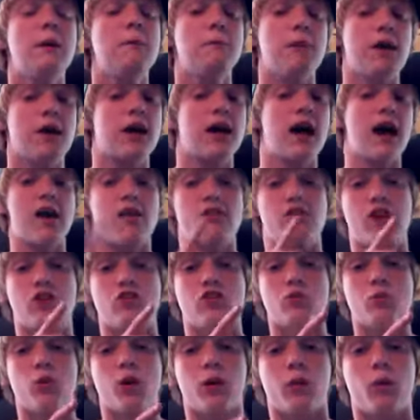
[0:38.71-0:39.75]
But guys, I
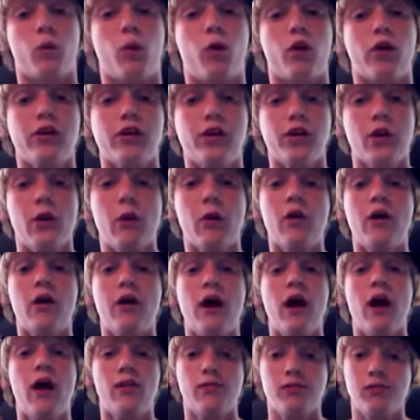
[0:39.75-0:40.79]
do want to warn you,
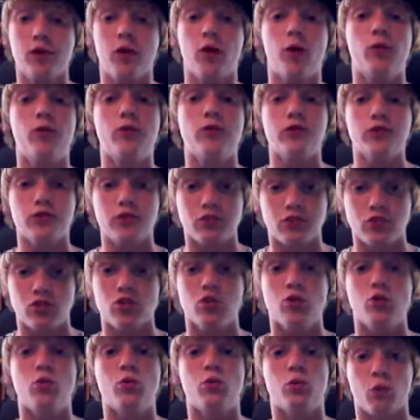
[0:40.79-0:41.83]
don't
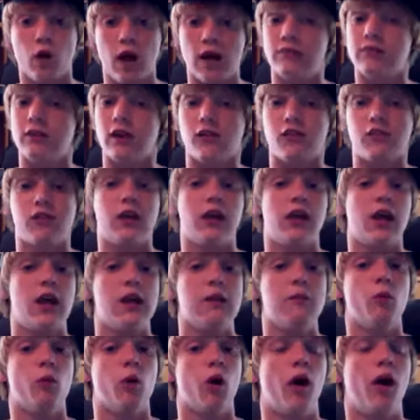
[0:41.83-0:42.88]
do Wi-Fi sync
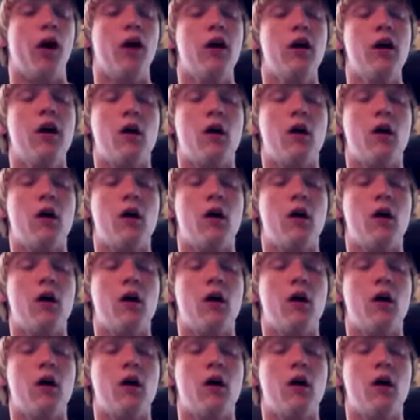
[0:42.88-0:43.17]
anymore.